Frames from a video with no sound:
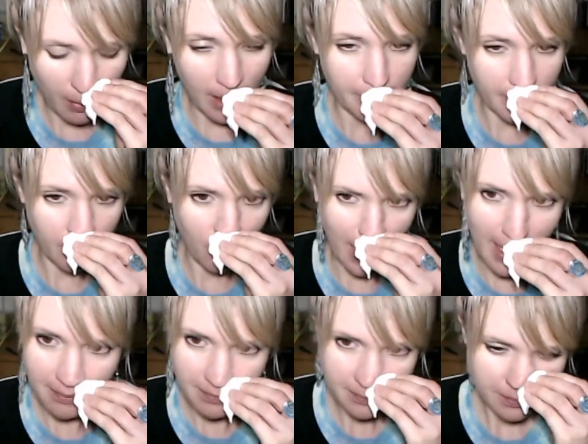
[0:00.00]
might be
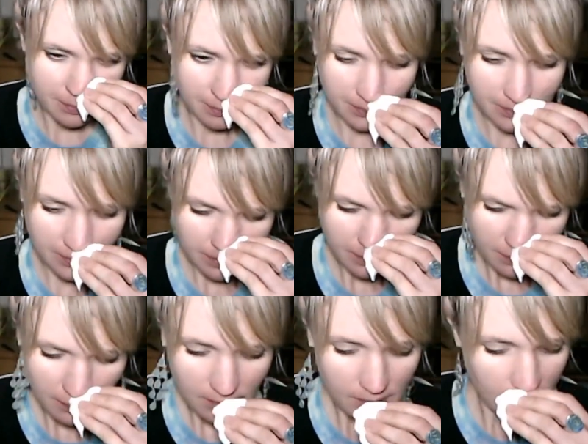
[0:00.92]
aware,
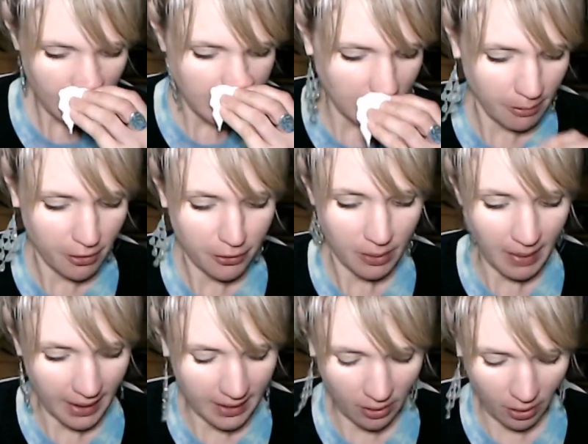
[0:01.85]
some of you
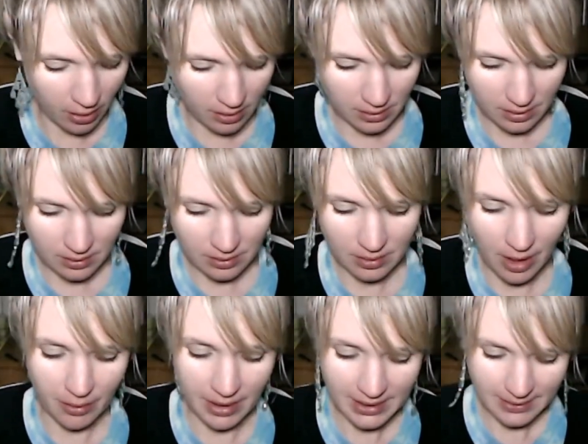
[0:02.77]
might not
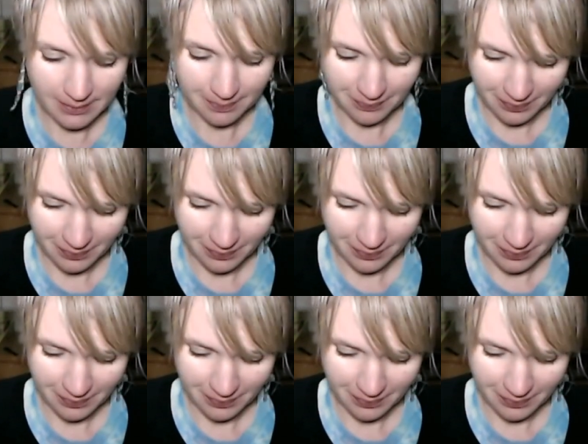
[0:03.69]
know this,